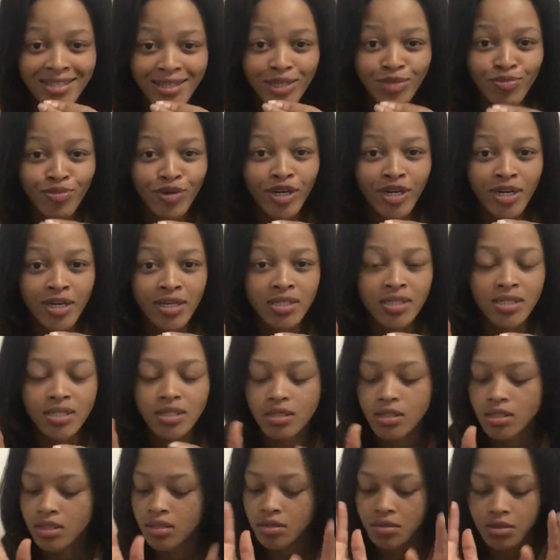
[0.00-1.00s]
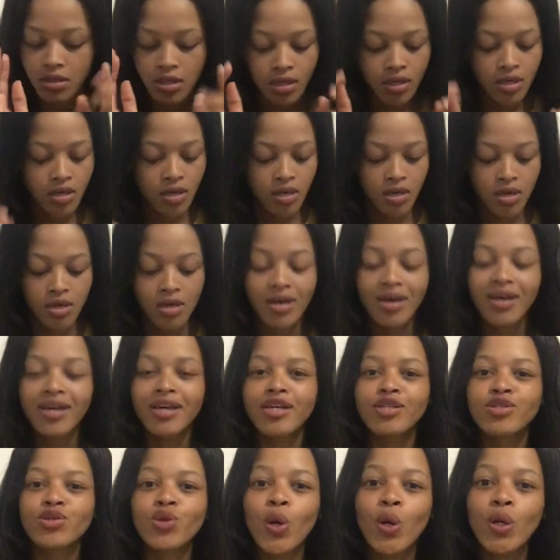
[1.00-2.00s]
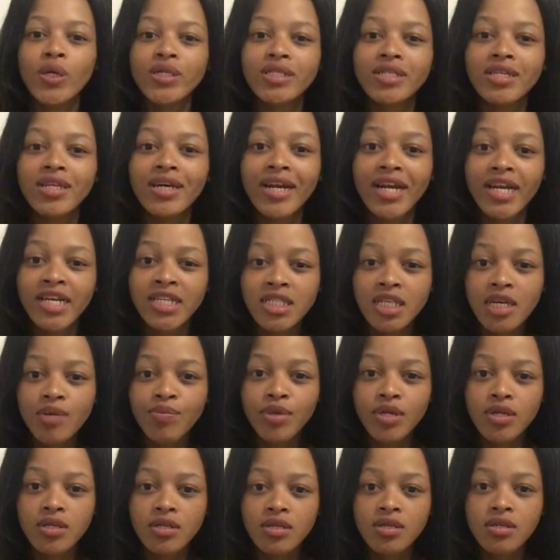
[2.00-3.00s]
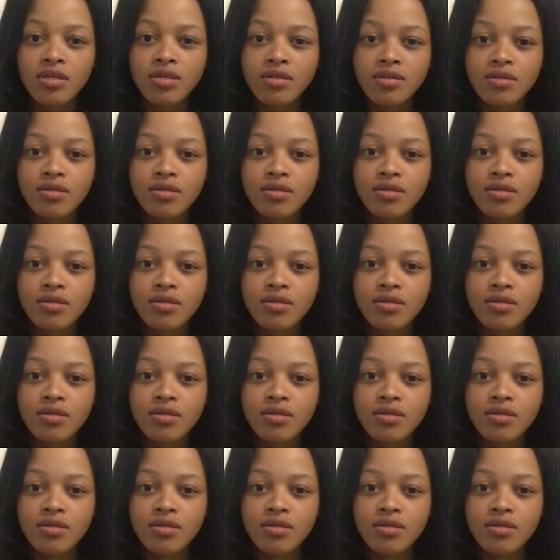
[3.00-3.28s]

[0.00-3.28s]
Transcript: this product. It's called the cleansing milk.